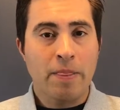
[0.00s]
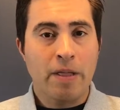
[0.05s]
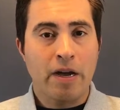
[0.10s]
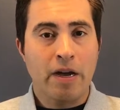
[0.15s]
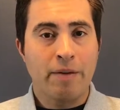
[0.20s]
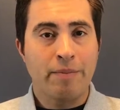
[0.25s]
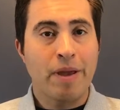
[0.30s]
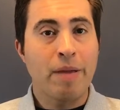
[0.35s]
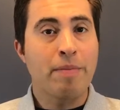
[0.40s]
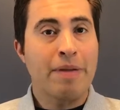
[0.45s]

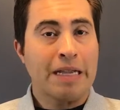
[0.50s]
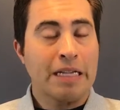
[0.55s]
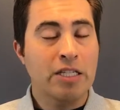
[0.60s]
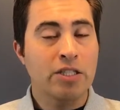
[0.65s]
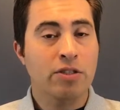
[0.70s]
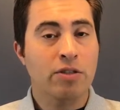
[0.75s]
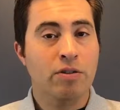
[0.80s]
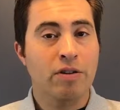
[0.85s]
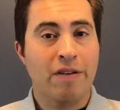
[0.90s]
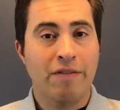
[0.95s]
and making
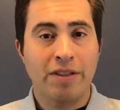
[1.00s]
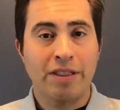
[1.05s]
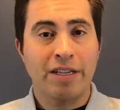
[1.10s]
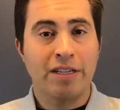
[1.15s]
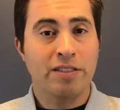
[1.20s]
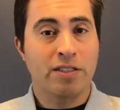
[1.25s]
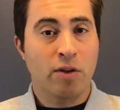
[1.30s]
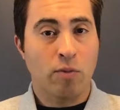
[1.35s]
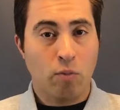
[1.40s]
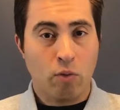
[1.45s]
sure everything
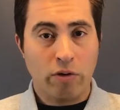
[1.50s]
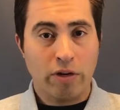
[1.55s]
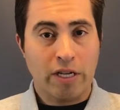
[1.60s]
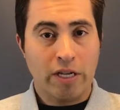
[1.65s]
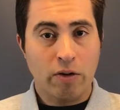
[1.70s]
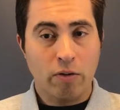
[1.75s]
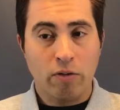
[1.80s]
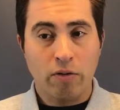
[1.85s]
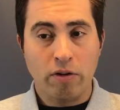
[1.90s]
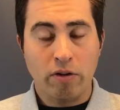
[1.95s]
is in
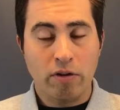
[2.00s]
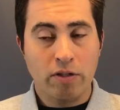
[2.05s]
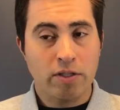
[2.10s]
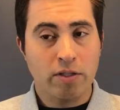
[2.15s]
working order.